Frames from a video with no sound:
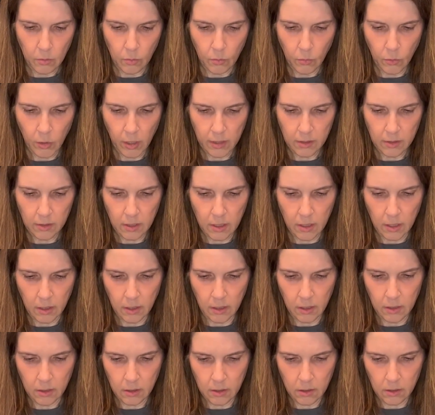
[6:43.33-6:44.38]
press on
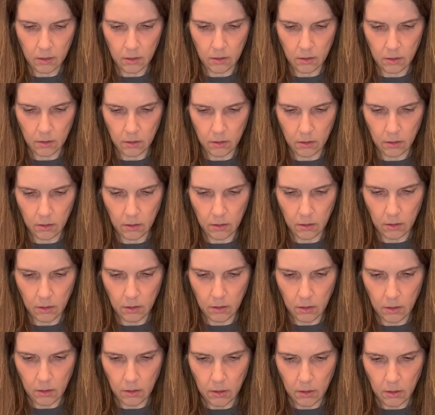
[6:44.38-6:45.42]
this
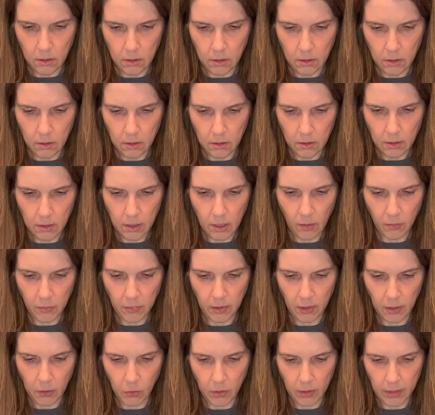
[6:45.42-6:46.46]
to help the
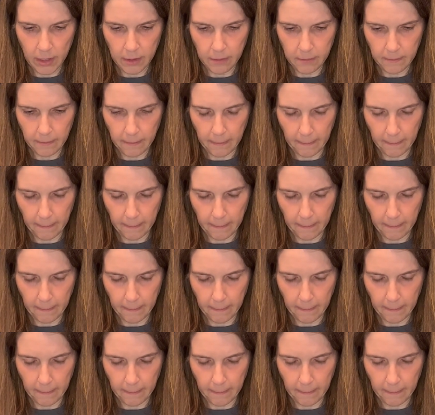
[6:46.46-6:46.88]
liquid out.